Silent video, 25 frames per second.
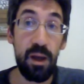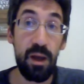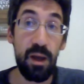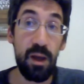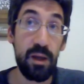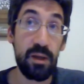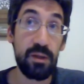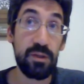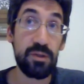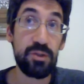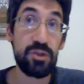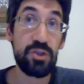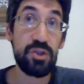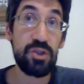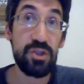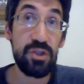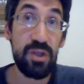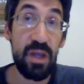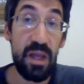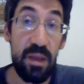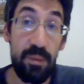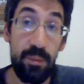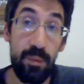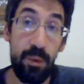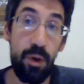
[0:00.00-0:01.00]

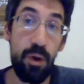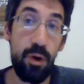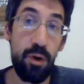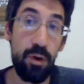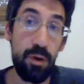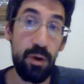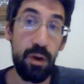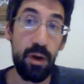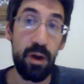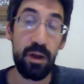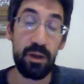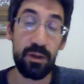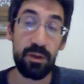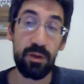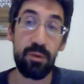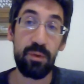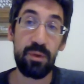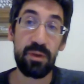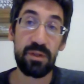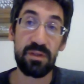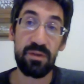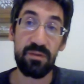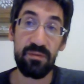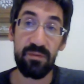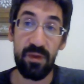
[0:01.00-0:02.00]
shape our ongoing
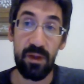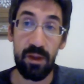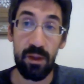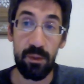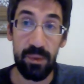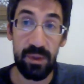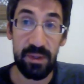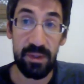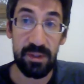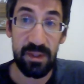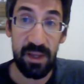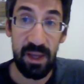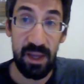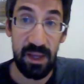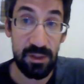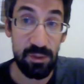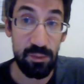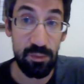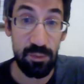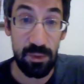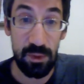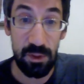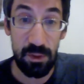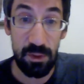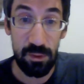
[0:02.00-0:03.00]
development as
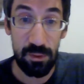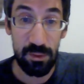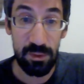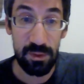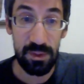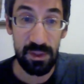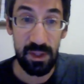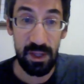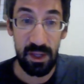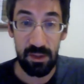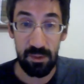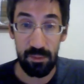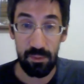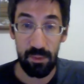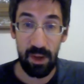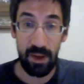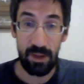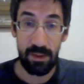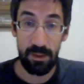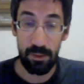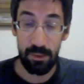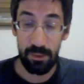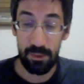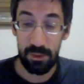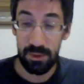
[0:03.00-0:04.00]
readers and
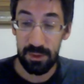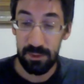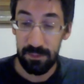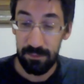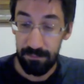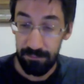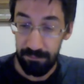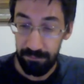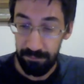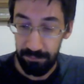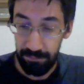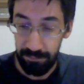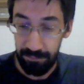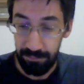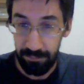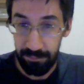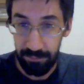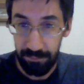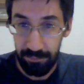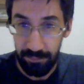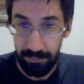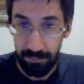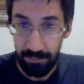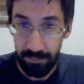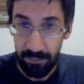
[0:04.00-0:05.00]
writers.
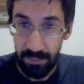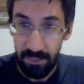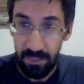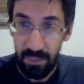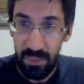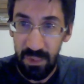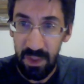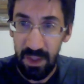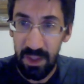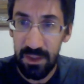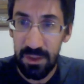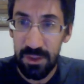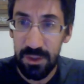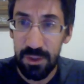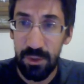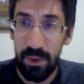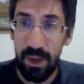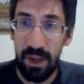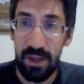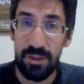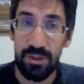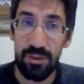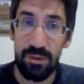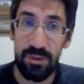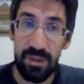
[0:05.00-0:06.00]
And so
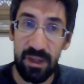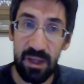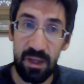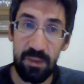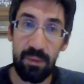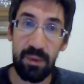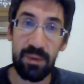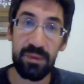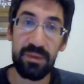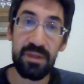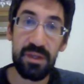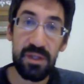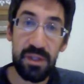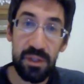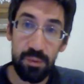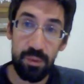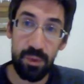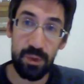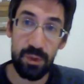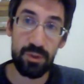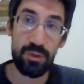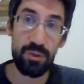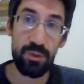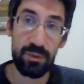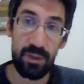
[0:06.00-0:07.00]
as you think about this
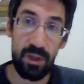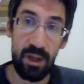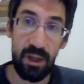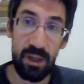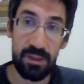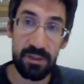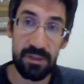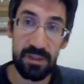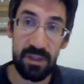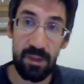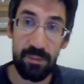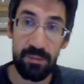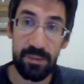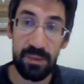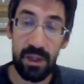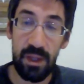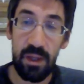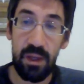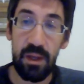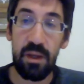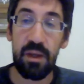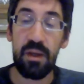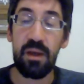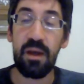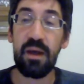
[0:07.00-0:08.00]
threshold concept,
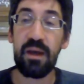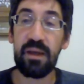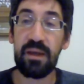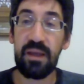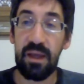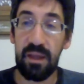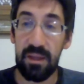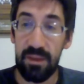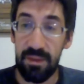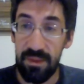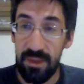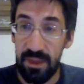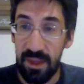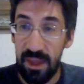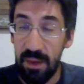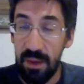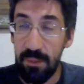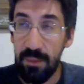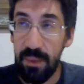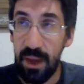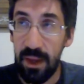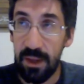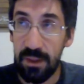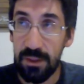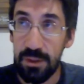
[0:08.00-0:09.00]
again, thinking
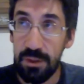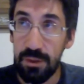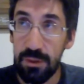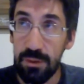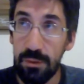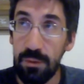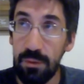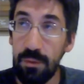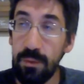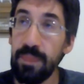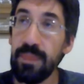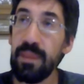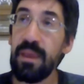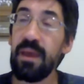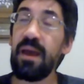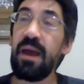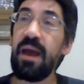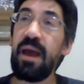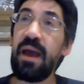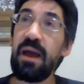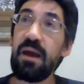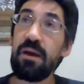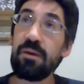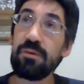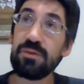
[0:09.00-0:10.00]
back to
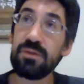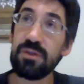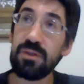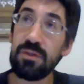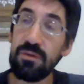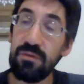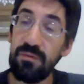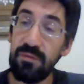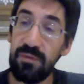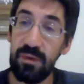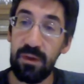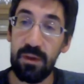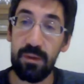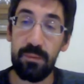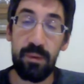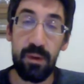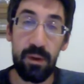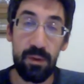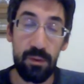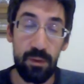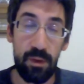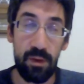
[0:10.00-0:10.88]
how do you feel about